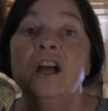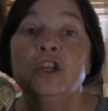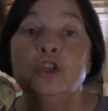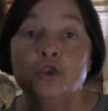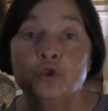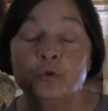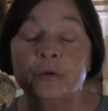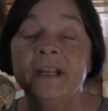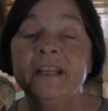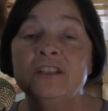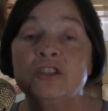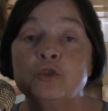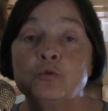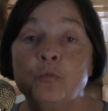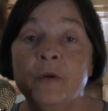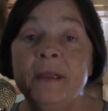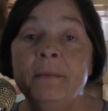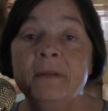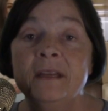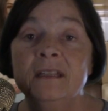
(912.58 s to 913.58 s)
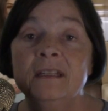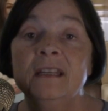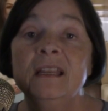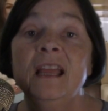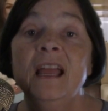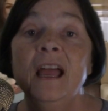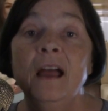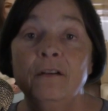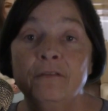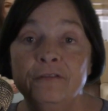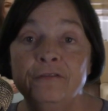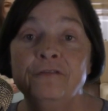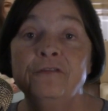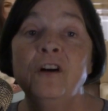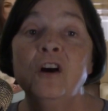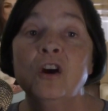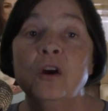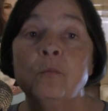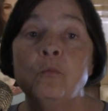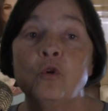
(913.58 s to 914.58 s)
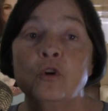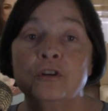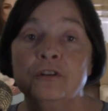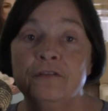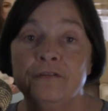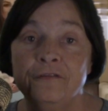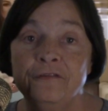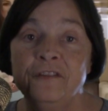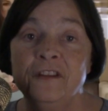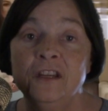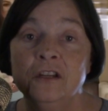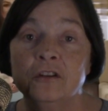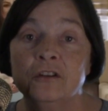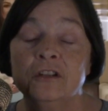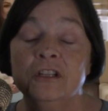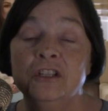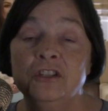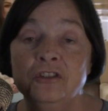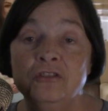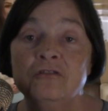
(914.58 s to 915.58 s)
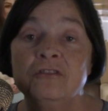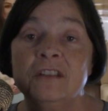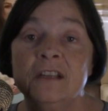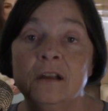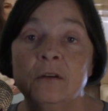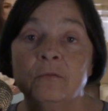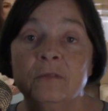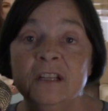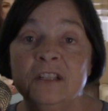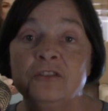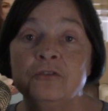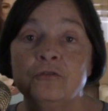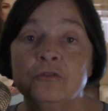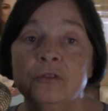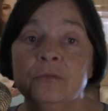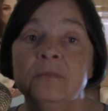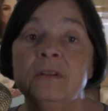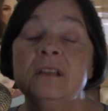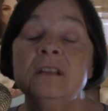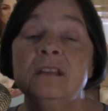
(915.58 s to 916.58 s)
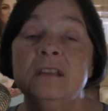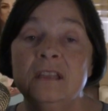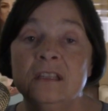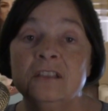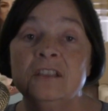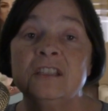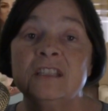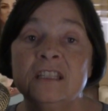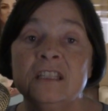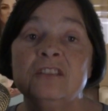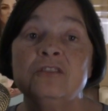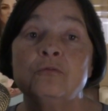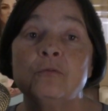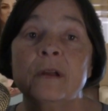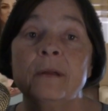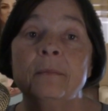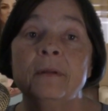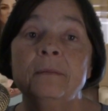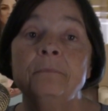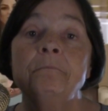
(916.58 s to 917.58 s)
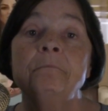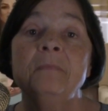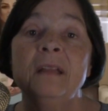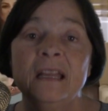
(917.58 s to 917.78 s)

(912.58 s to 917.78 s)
Trans women have far more to fear in using a restroom than cis women,